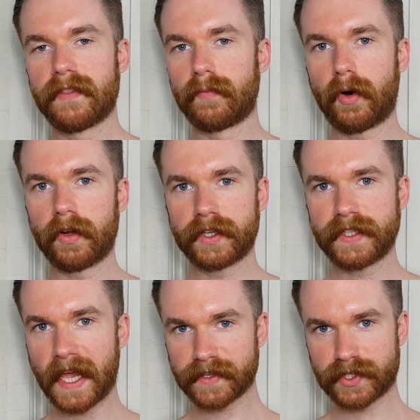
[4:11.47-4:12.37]
the more
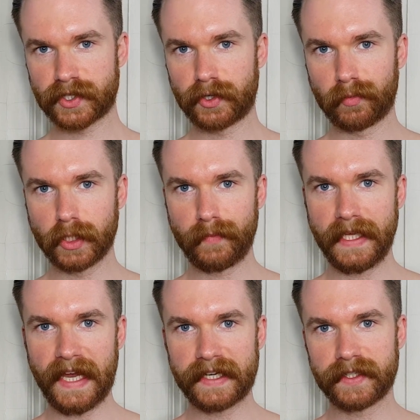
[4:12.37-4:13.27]
texture will
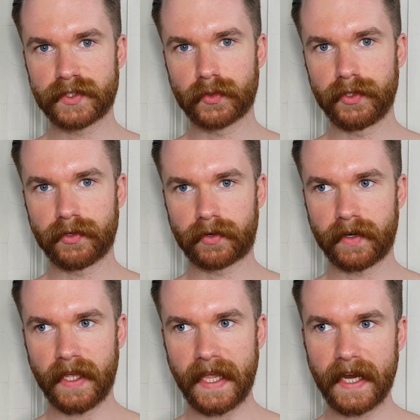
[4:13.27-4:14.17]
be added to your
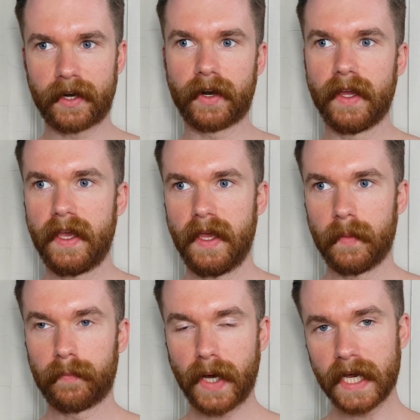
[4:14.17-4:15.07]
hair.
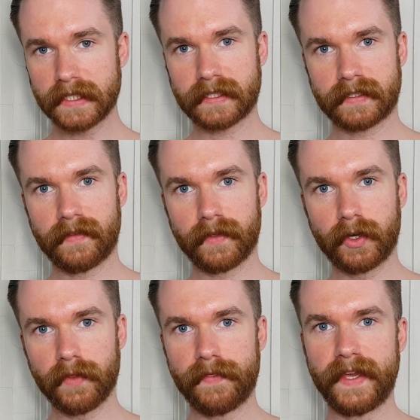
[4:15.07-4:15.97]
But the
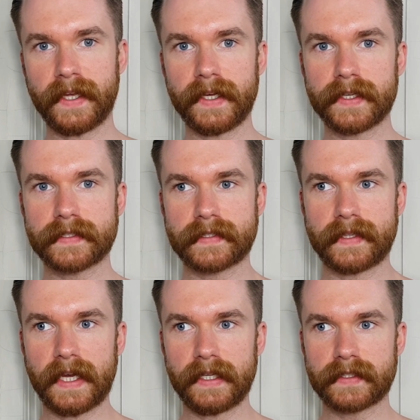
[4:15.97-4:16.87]
good thing is
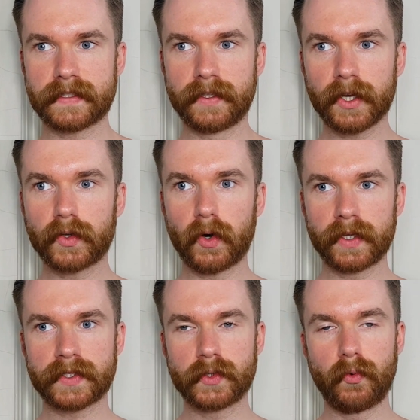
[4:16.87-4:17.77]
that it's not
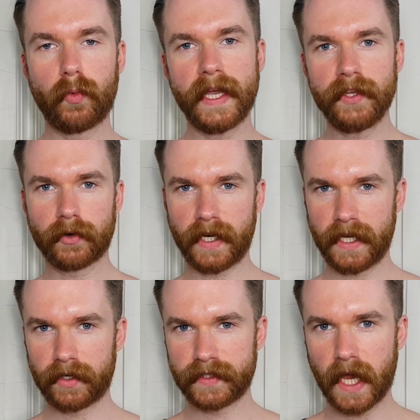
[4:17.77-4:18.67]
going to weigh your
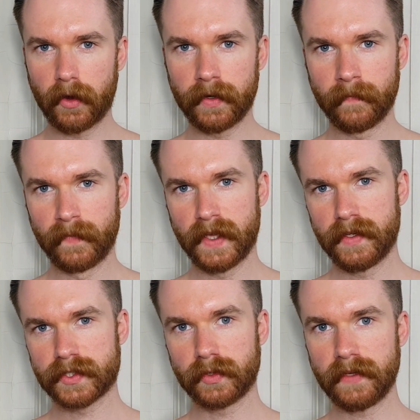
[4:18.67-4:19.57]
hair down,
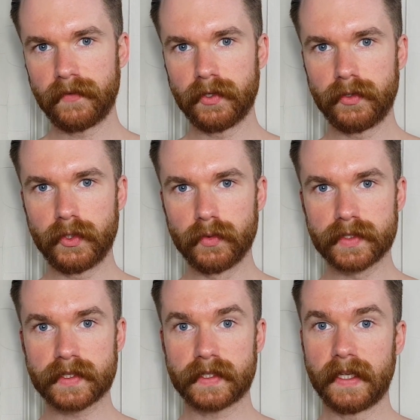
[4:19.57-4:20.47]
so if you
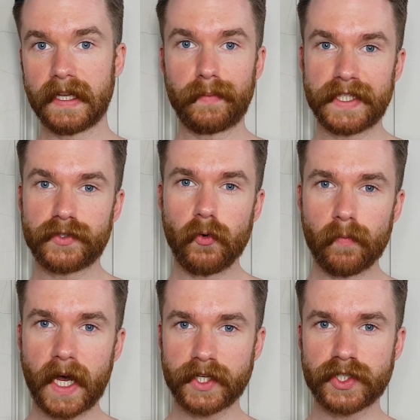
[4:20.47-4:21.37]
use a little bit too
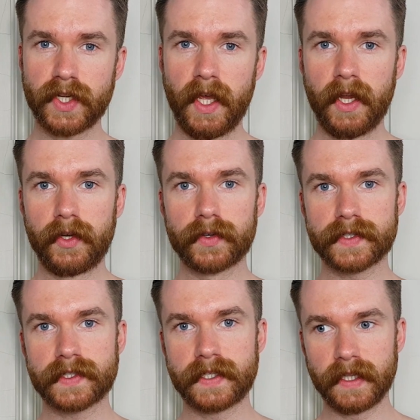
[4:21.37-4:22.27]
much, you're
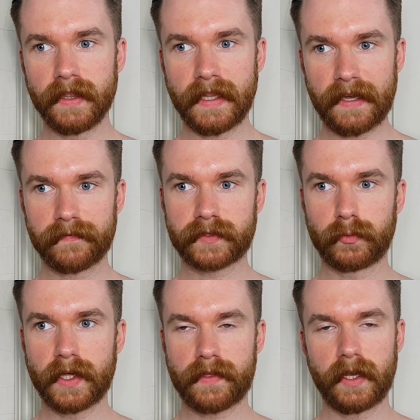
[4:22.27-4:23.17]
still left
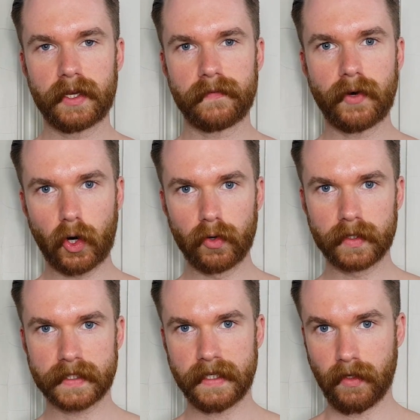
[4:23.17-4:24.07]
with a lot of
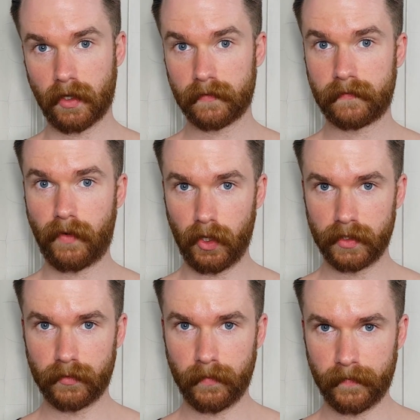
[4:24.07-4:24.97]
hold and a lot of
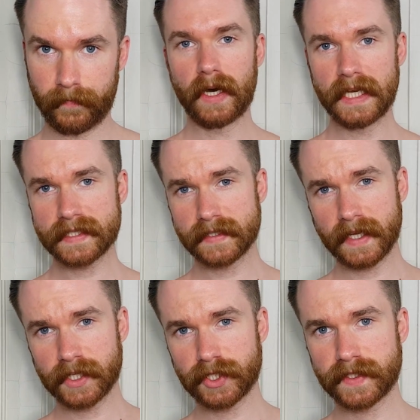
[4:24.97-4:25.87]
volume. One last
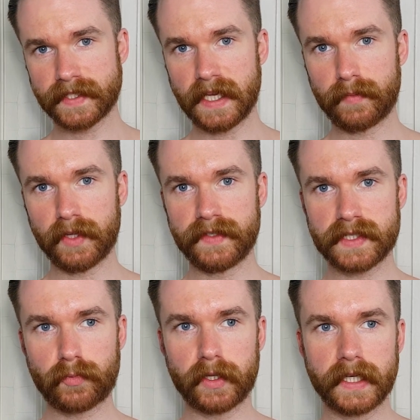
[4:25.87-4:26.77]
thing I should say about
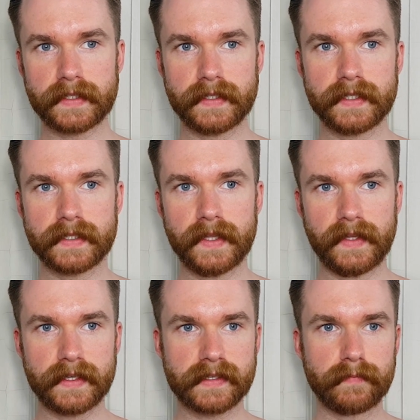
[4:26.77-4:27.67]
these products is that
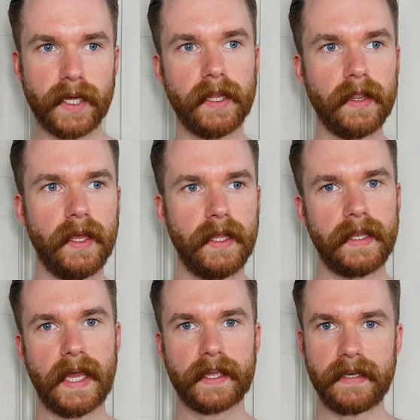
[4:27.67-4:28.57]
they smell
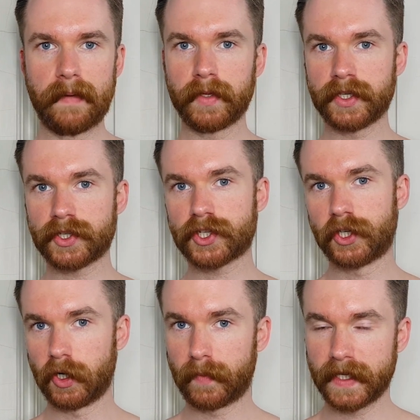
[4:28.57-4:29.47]
like lemon
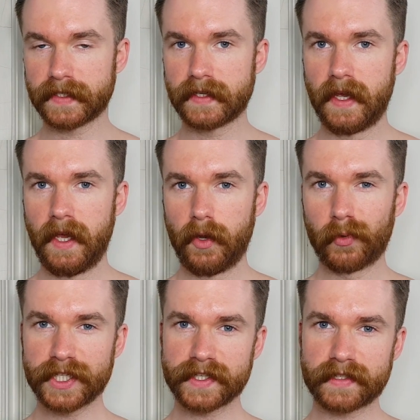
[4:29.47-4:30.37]
sherbet,
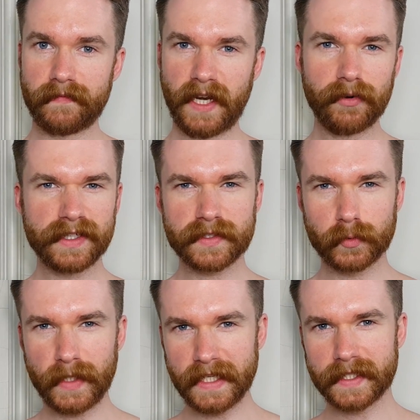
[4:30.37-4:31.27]
which is a very
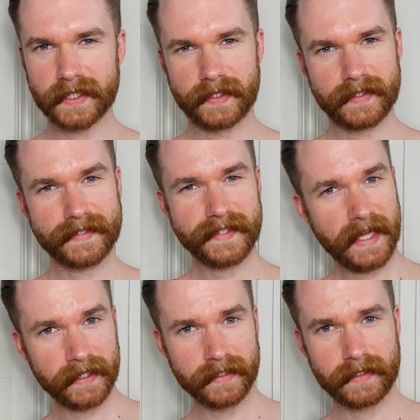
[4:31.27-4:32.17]
sweet
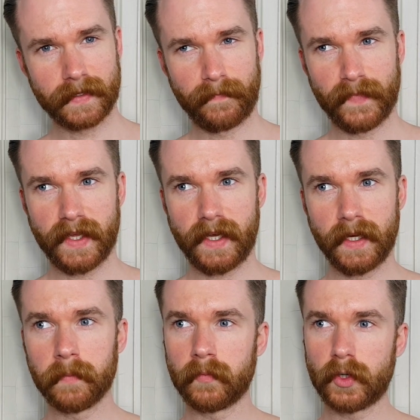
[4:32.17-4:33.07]
scent,
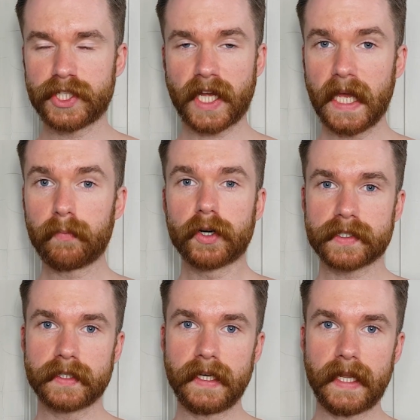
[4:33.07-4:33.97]
Um, which I
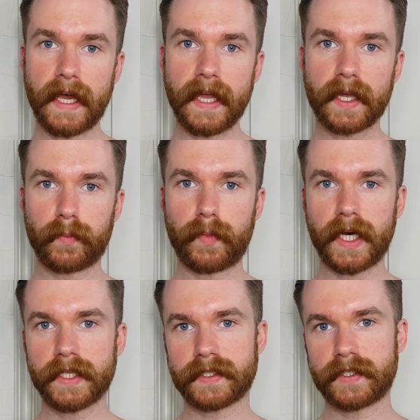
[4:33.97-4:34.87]
personally like,
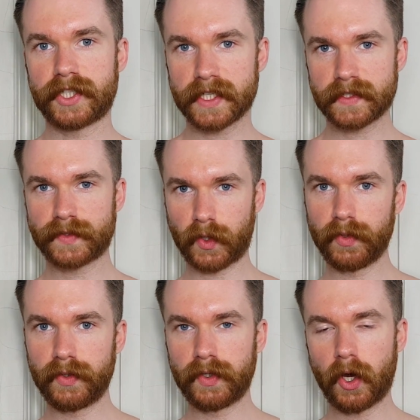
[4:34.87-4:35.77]
but just so
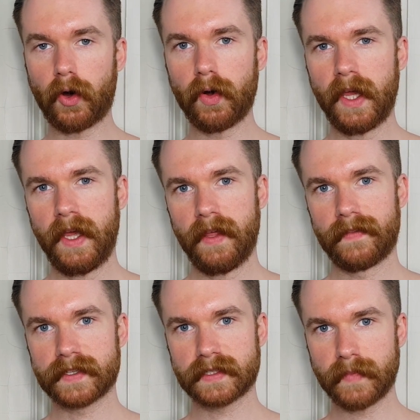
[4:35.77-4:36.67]
you know,
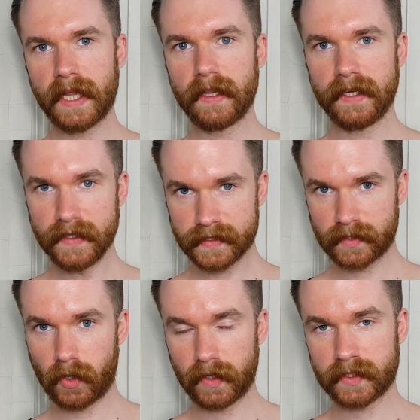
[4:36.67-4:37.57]
the smell is
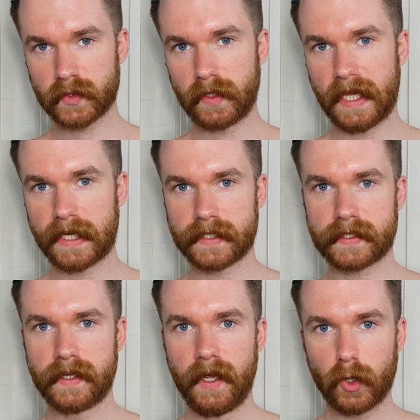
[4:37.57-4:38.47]
going to
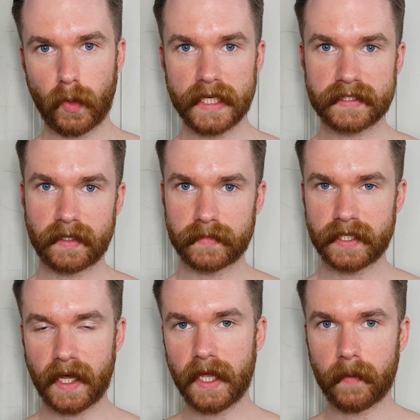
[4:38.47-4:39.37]
last quite some
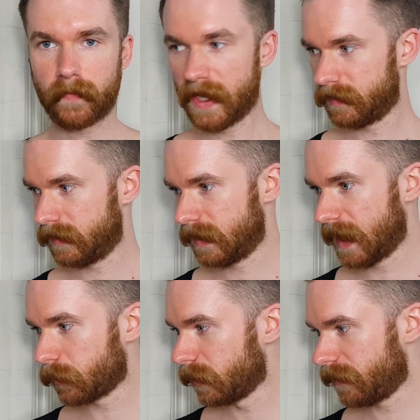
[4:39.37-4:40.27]
time.
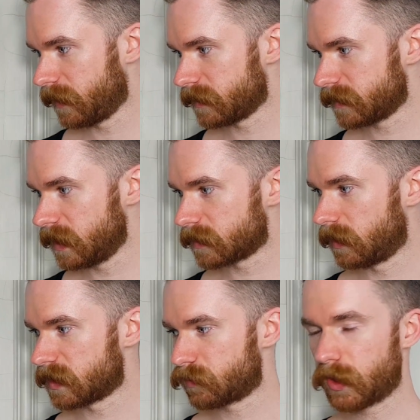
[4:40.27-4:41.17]
Like with the sea
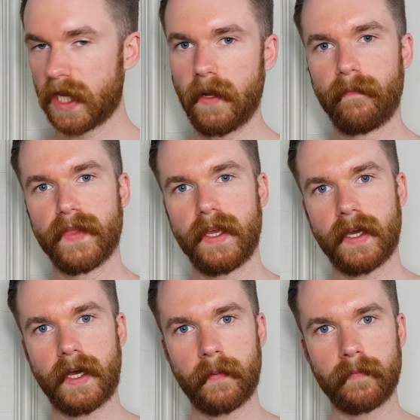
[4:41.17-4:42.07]
salt spray,
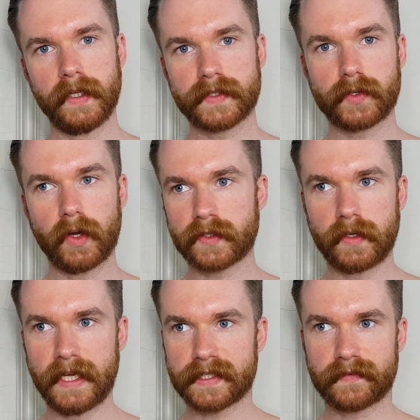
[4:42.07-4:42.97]
um, it's going to
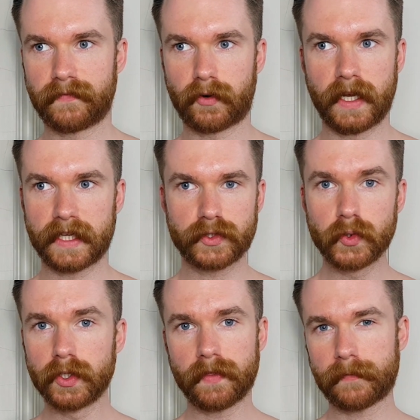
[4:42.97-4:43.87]
last for like
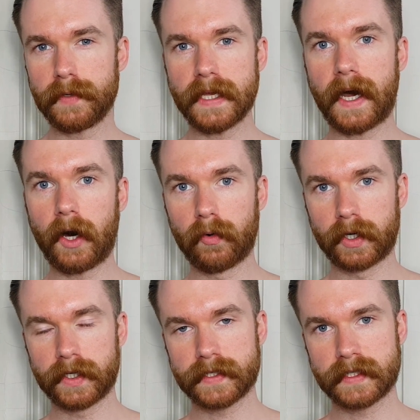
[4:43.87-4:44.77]
two to three
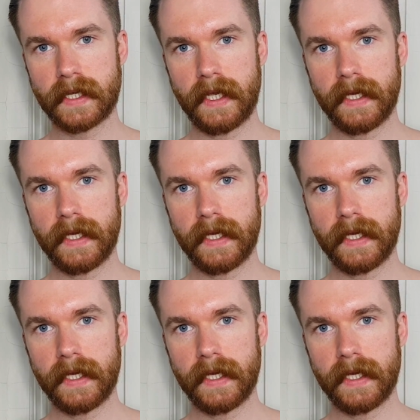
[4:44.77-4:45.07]
hours